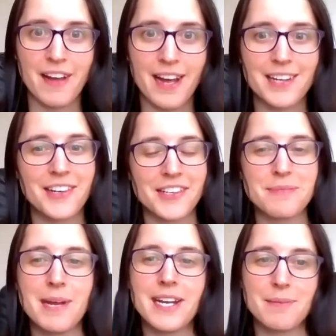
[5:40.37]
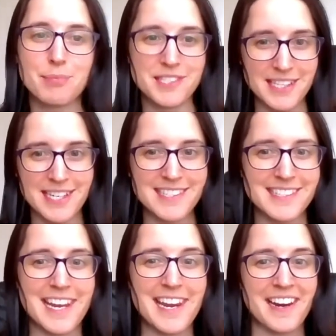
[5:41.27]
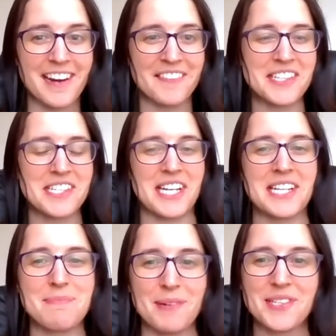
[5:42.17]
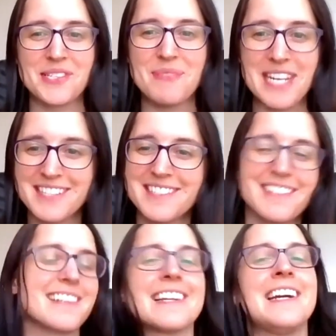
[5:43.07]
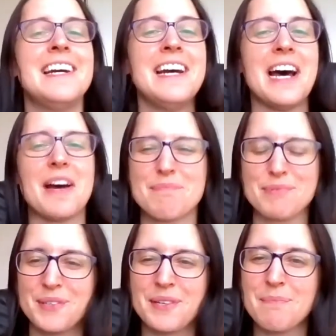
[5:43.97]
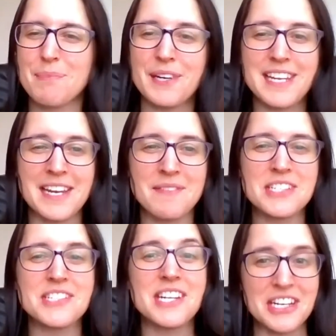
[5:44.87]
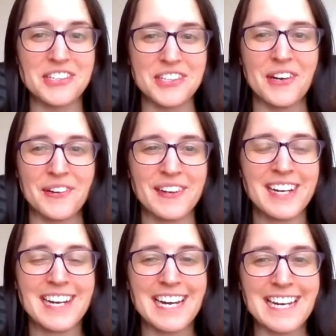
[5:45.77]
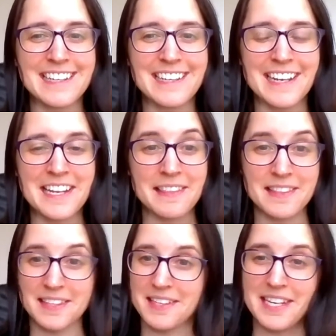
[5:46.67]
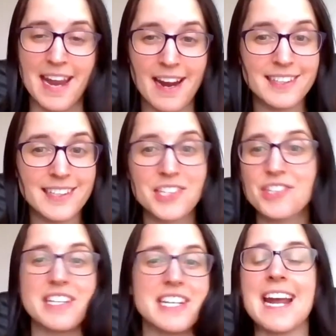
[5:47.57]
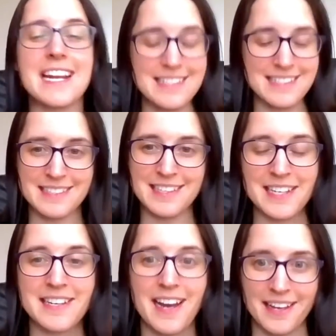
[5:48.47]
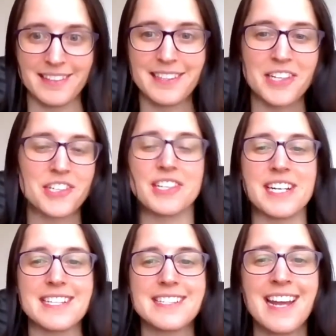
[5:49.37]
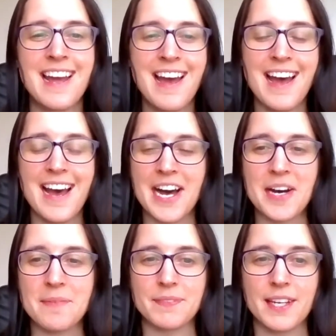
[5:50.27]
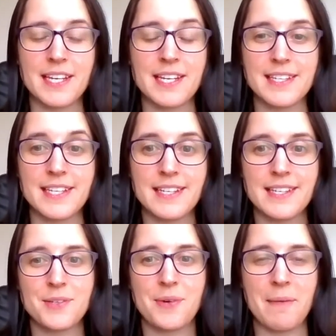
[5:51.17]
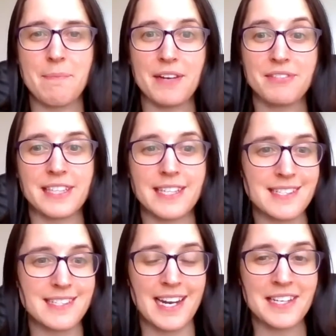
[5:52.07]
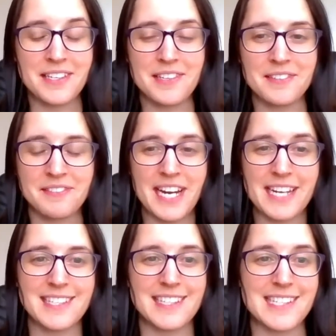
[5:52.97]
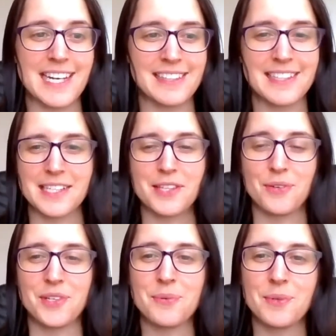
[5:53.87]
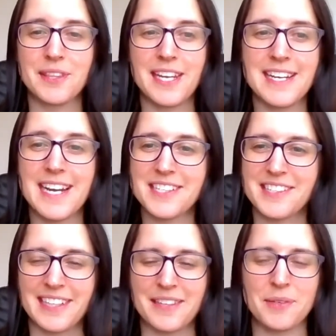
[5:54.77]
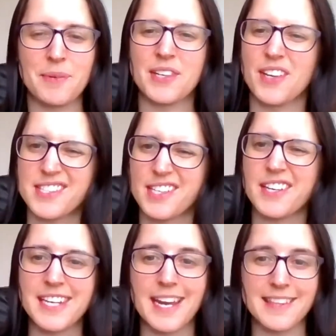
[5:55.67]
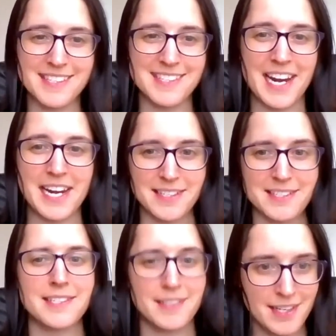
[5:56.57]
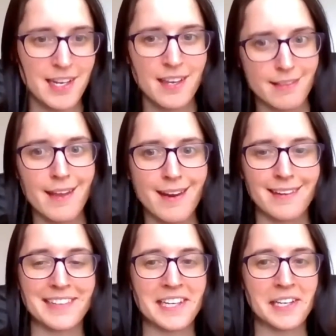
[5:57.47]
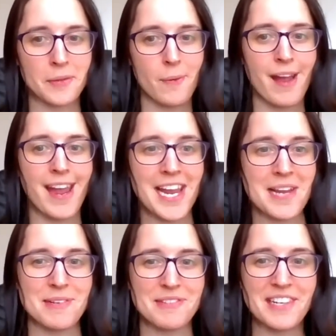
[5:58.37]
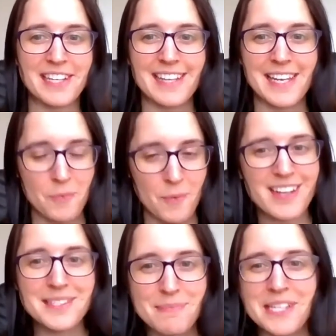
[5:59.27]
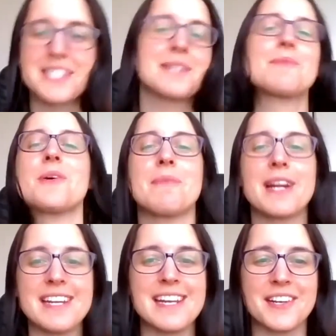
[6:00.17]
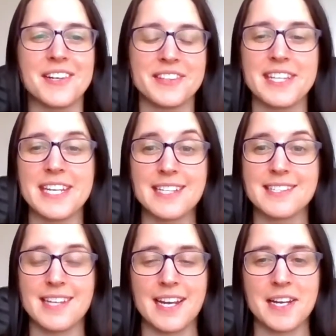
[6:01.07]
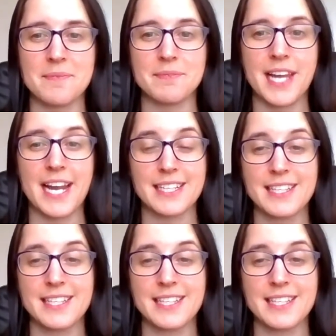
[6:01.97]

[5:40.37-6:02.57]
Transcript: our cosmetic procedures here, which I suppose speaks to a broader body image issue in in in our country and in in other countries. Um, it, it is quite baffling, isn't it? And you reacted exactly as I thought you would there, Nesh. Like everyone goes, oh yeah, the states they're leading the way, but really we're spending more money on things um, like